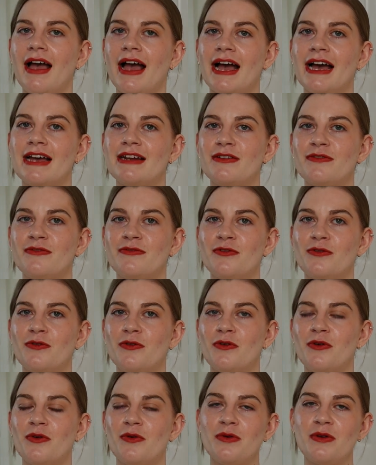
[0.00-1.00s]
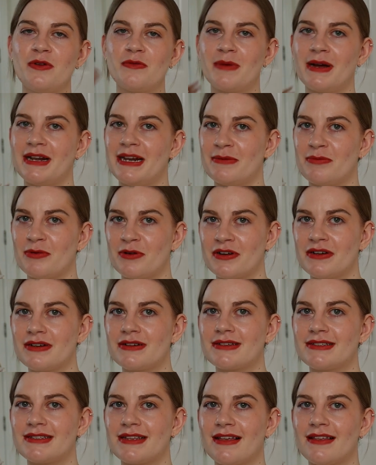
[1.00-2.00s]
and for all of my lip
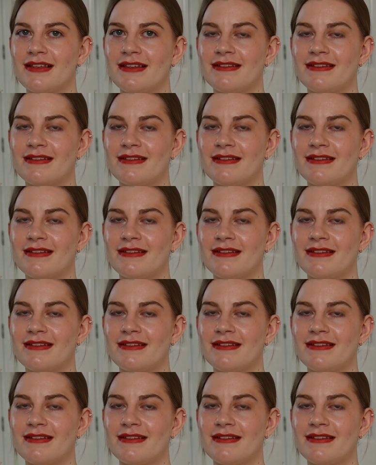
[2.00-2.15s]
products